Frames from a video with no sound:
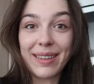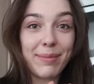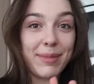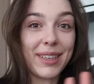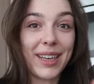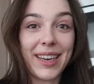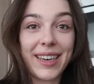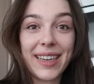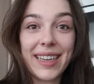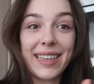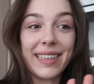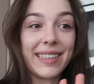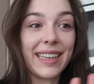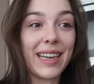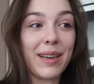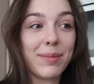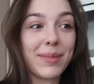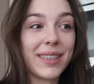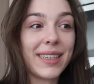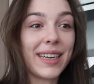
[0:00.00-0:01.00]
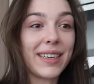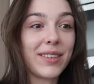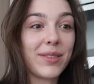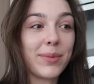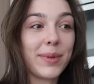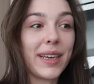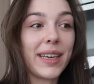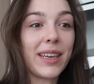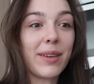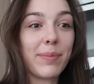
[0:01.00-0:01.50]
I'm done exams next
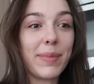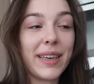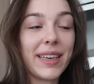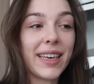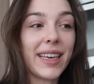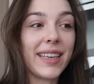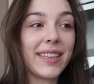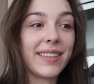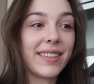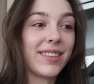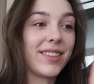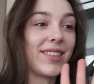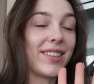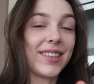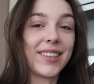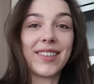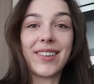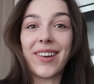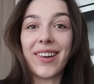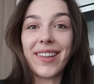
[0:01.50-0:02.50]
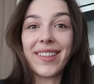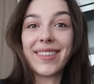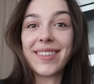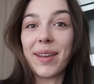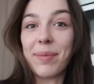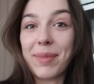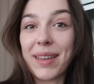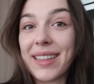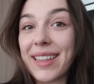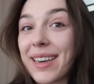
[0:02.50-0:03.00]
week because it's just not
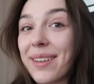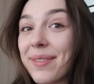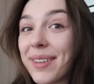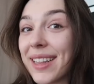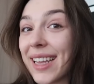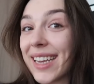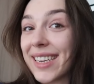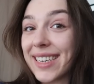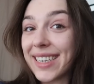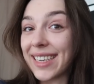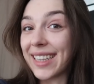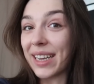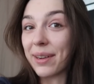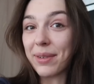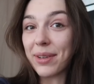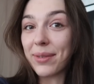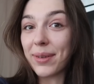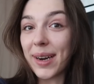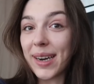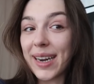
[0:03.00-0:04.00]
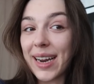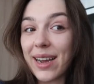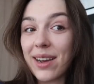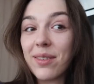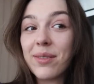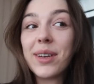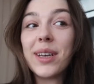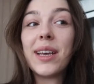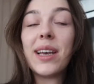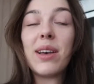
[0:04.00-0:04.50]
something that I feel like dealing with right
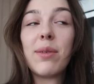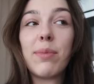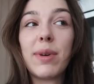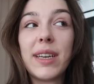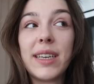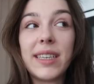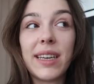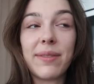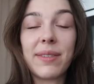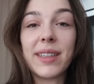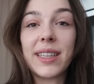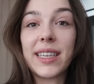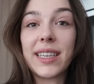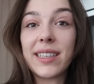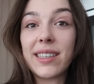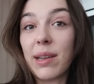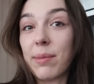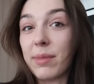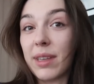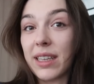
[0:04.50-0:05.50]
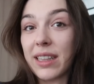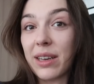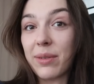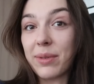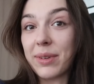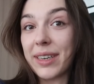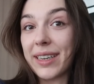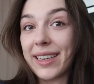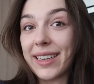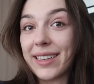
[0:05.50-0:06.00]
now, but it definitely is something that
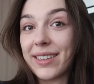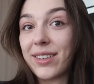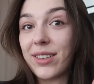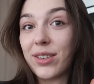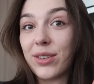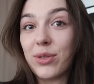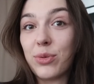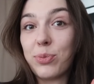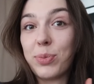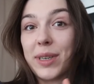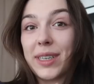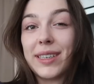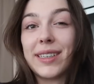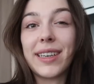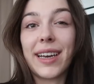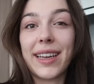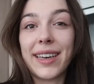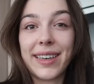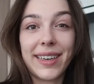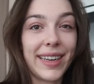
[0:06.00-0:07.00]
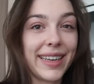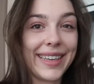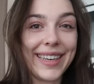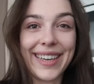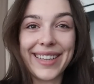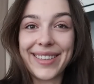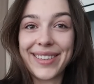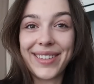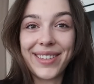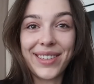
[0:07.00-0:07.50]
will need to be done again